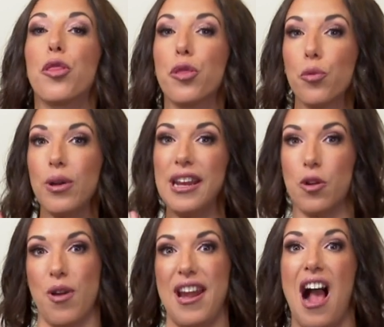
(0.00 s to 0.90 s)
three
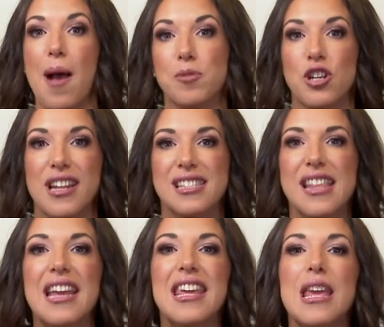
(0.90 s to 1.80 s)
great options
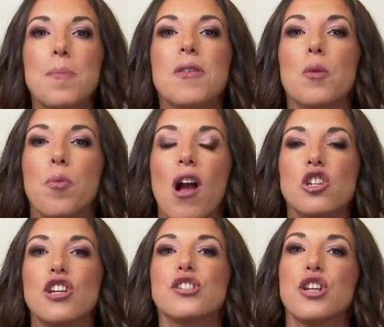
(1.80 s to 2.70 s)
that keep their
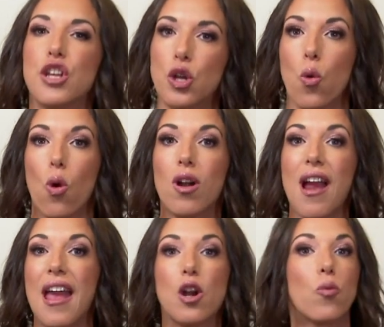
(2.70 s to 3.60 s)
projects secure
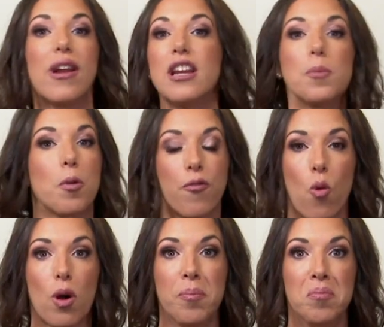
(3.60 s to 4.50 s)
and are ready to
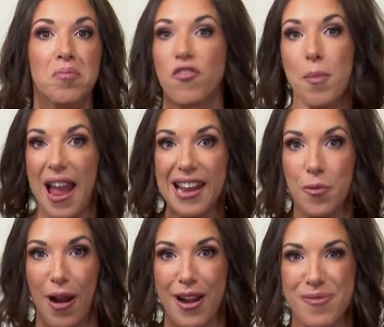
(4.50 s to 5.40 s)
perform from
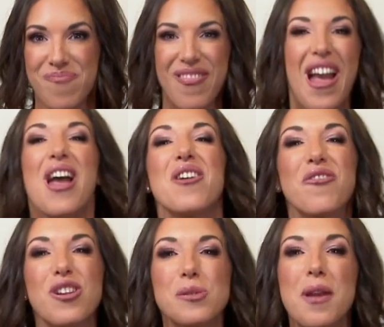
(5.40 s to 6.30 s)
anywhere.
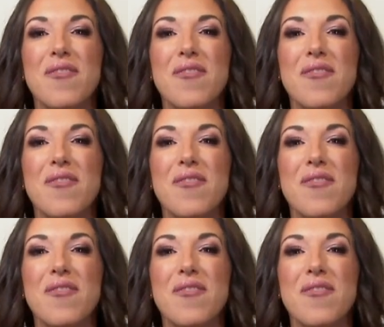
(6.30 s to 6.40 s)
First, we